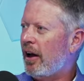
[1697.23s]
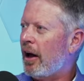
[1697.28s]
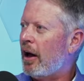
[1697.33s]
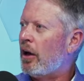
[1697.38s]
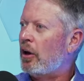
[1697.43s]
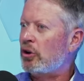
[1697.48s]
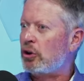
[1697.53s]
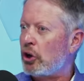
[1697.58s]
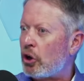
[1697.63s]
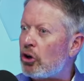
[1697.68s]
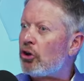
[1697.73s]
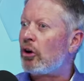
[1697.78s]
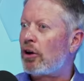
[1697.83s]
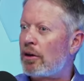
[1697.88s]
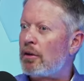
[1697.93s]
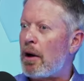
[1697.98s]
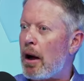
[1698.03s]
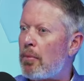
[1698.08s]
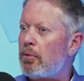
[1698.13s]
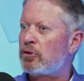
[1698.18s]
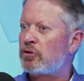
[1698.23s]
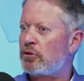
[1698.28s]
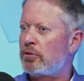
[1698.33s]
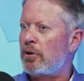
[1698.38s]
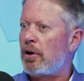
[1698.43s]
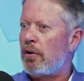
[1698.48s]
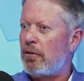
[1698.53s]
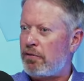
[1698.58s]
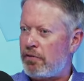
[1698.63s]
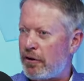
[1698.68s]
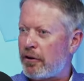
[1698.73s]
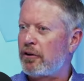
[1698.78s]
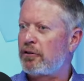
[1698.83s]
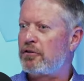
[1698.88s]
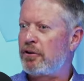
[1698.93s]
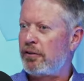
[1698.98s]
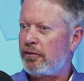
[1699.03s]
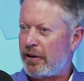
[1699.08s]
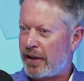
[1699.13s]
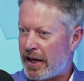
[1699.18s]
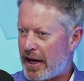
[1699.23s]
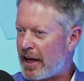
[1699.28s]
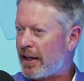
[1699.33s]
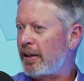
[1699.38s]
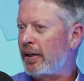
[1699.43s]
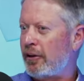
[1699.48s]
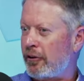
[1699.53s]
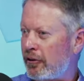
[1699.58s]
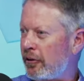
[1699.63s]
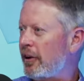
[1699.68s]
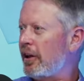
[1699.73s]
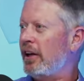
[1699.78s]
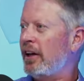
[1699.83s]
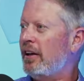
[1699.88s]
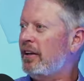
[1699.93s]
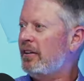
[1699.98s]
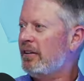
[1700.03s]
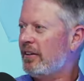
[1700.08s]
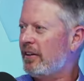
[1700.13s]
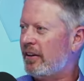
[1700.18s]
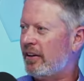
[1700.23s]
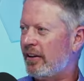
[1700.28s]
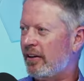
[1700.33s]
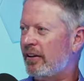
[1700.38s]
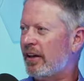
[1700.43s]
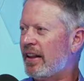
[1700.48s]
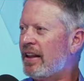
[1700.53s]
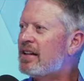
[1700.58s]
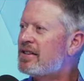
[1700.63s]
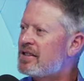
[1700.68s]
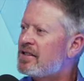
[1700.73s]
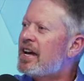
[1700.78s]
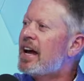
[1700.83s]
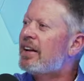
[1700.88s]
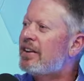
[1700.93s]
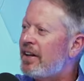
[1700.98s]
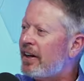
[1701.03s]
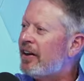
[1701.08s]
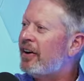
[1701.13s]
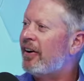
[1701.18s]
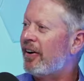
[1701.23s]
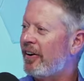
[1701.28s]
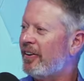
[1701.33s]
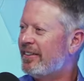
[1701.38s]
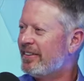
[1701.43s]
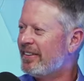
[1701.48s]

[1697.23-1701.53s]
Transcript: almost figuratively and literally, you know, and that's sad to hear.